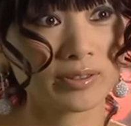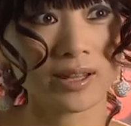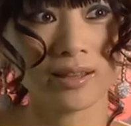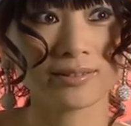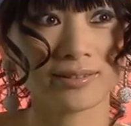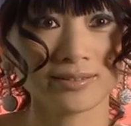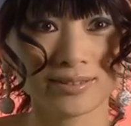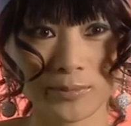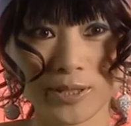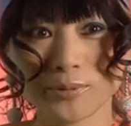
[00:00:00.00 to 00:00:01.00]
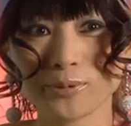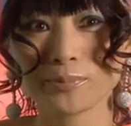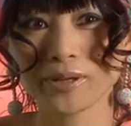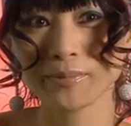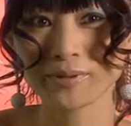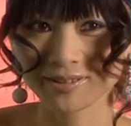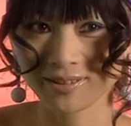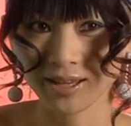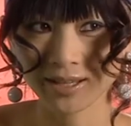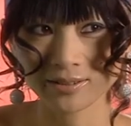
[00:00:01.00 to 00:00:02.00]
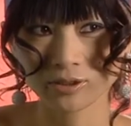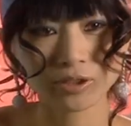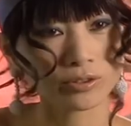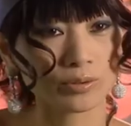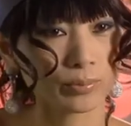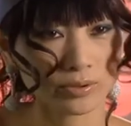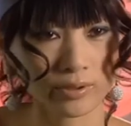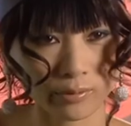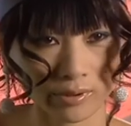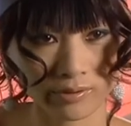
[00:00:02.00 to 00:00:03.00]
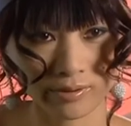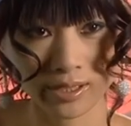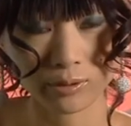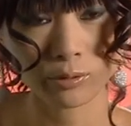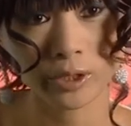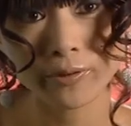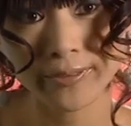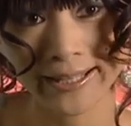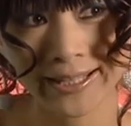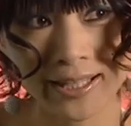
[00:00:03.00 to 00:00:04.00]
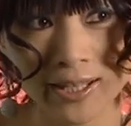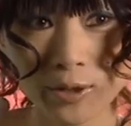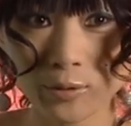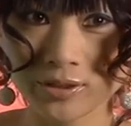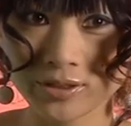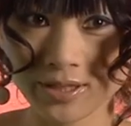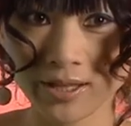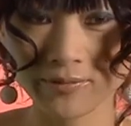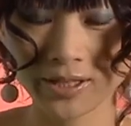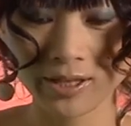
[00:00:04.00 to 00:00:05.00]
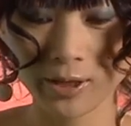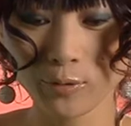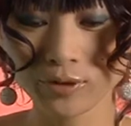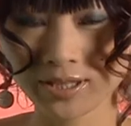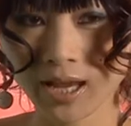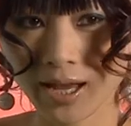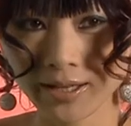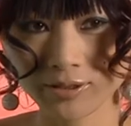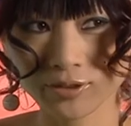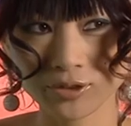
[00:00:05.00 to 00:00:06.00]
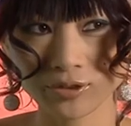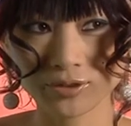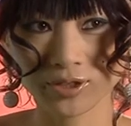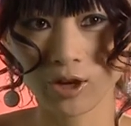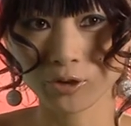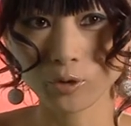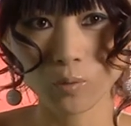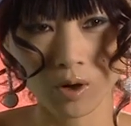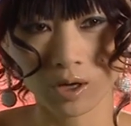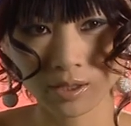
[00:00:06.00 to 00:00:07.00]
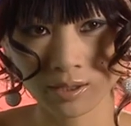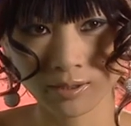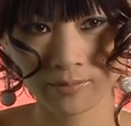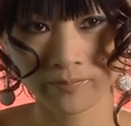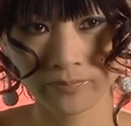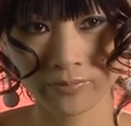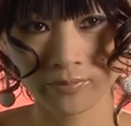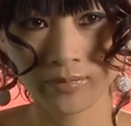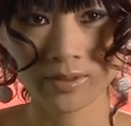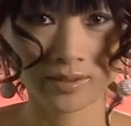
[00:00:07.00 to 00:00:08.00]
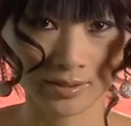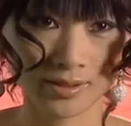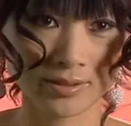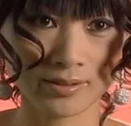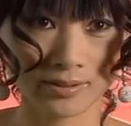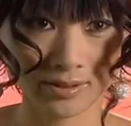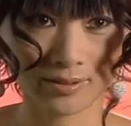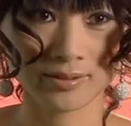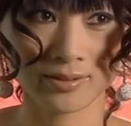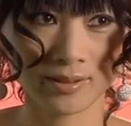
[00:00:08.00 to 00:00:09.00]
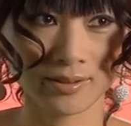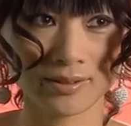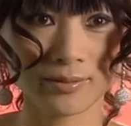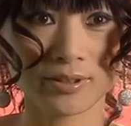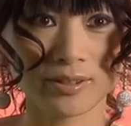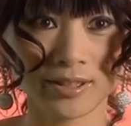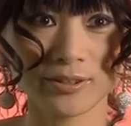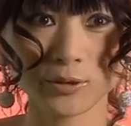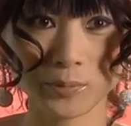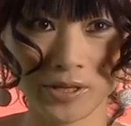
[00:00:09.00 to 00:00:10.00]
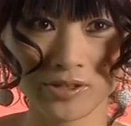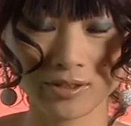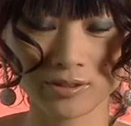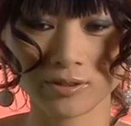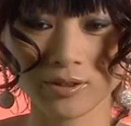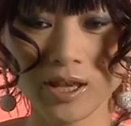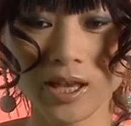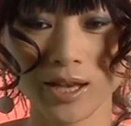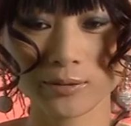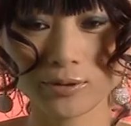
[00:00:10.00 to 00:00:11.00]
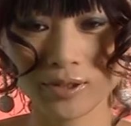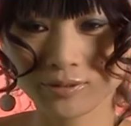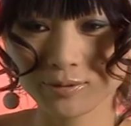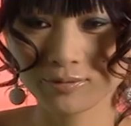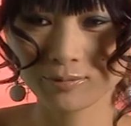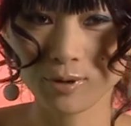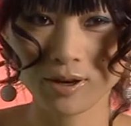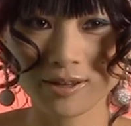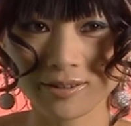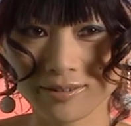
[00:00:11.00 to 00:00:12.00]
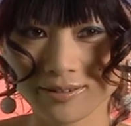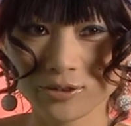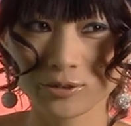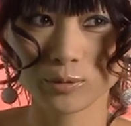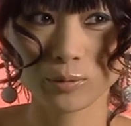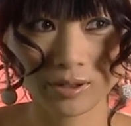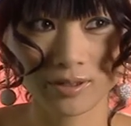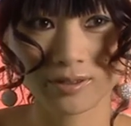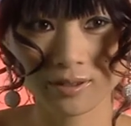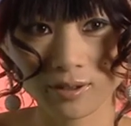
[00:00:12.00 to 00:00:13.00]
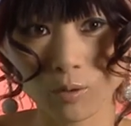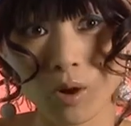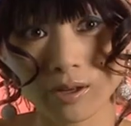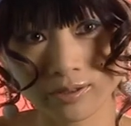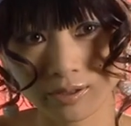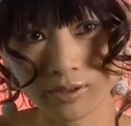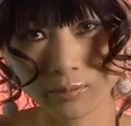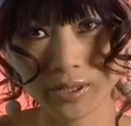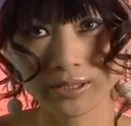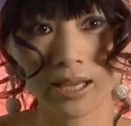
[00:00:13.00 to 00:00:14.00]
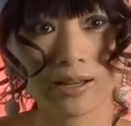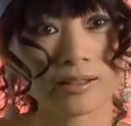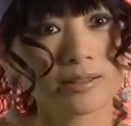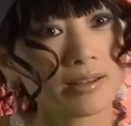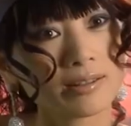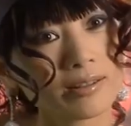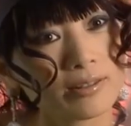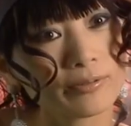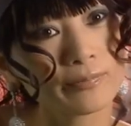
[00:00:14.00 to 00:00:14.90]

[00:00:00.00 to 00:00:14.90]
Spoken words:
Not sometimes I put papers like I said no, put the real thing, which is heavy with the high heel shoes. How you walk, just the lady you mentioned. So I was trying to walk her. She will walk certain way, not like a young girl.